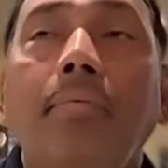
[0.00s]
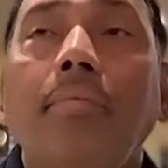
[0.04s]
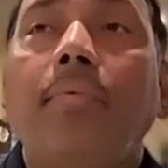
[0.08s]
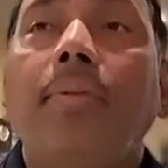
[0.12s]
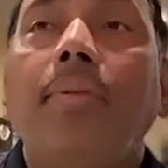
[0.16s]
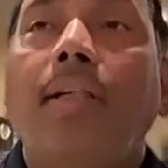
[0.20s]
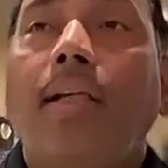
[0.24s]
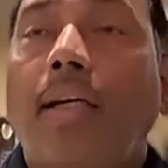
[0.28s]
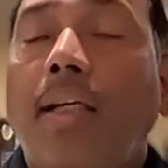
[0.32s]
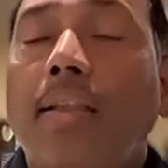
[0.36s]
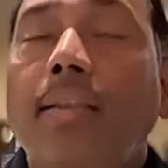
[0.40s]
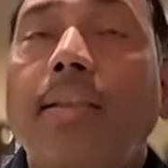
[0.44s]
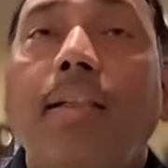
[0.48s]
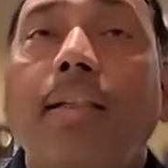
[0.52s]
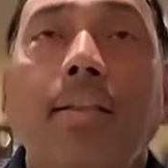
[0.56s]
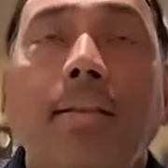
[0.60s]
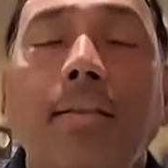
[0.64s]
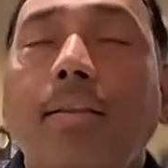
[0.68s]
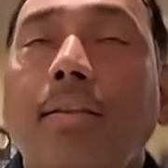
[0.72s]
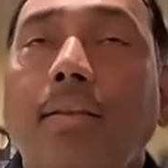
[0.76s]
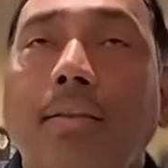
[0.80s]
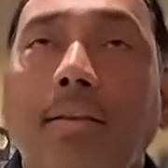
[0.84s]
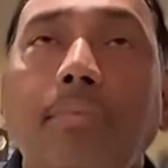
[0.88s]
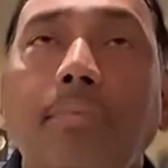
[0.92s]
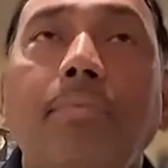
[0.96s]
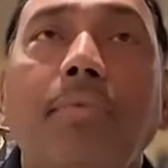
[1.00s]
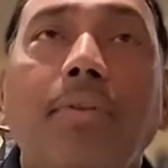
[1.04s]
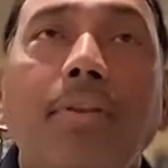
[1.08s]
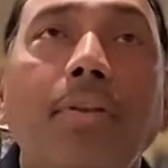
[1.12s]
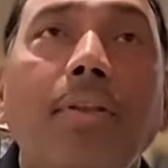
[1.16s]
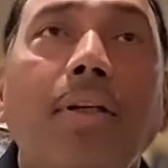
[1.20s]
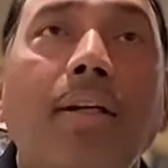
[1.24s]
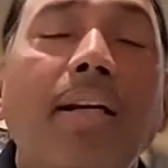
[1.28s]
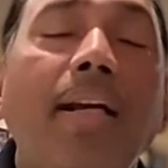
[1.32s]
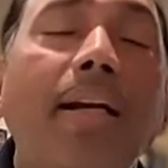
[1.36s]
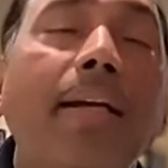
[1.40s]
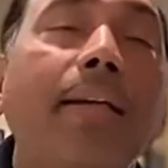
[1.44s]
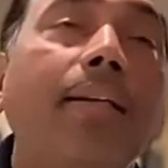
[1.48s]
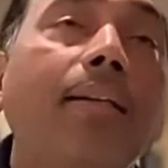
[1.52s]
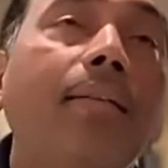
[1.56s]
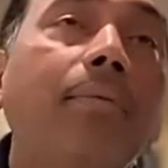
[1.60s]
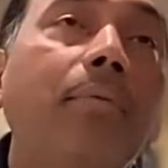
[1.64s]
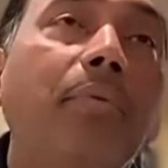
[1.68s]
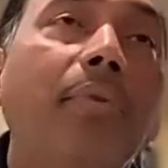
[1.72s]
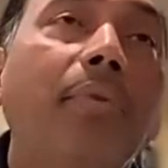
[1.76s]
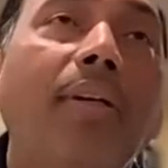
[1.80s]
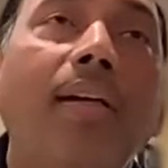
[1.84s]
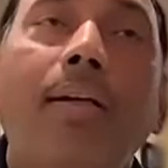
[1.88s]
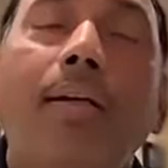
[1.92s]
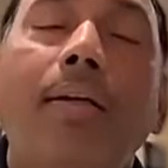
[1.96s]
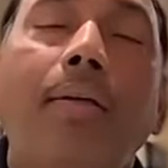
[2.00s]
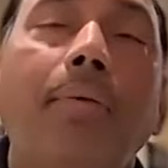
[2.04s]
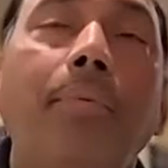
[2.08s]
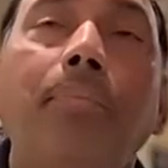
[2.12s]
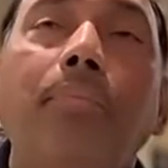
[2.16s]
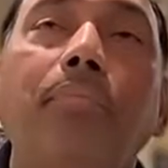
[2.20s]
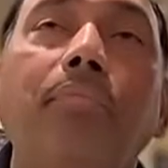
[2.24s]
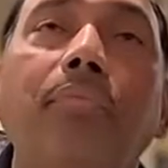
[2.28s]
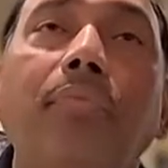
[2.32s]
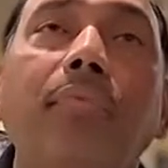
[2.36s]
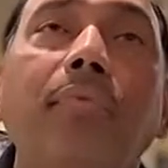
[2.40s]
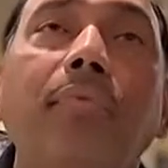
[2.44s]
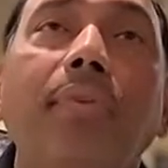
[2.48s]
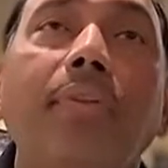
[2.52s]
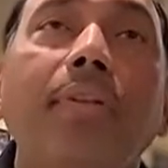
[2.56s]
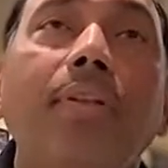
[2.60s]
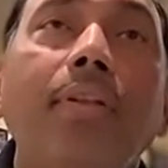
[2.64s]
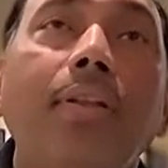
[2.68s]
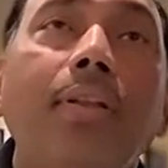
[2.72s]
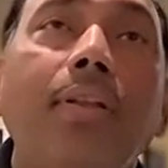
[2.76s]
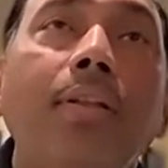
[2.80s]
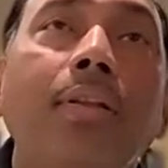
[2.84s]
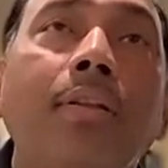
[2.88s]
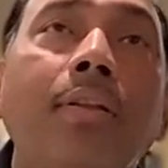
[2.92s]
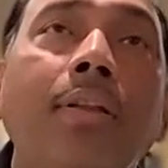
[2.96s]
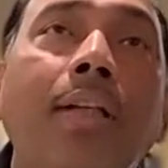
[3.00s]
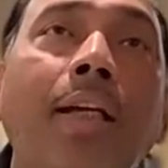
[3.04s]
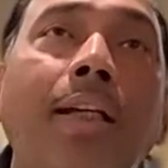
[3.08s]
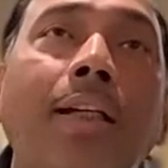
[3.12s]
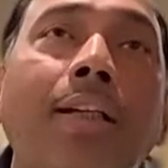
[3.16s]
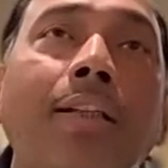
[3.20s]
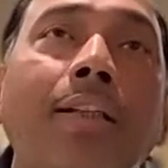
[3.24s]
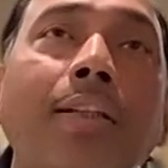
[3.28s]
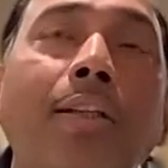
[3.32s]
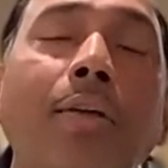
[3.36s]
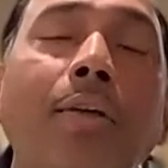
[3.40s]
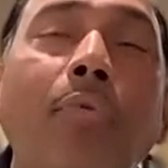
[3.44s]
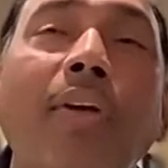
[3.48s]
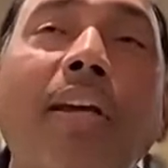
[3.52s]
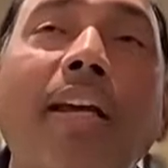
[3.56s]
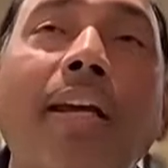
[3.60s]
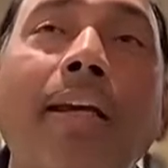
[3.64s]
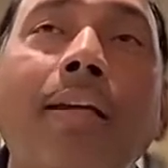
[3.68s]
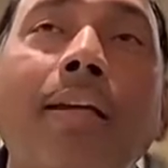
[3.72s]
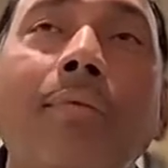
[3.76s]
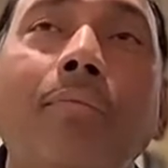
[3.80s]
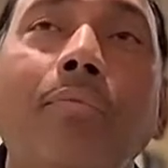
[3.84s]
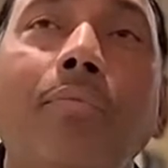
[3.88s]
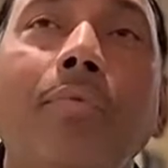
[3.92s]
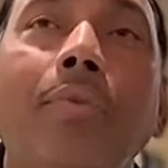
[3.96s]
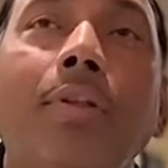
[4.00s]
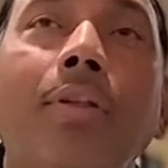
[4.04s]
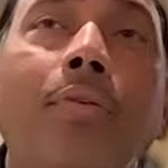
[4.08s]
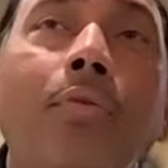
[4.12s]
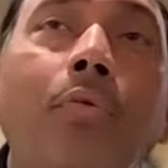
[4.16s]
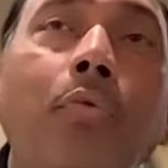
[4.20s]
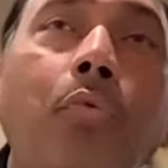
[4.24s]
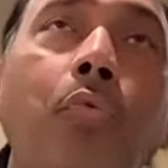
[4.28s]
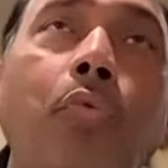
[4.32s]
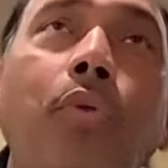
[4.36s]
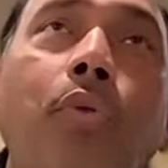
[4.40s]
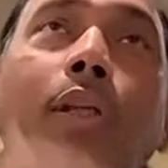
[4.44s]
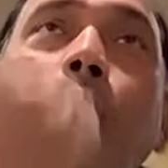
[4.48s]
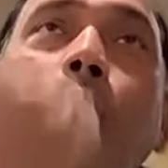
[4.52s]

yeah i think uh, you're right uh, like the way we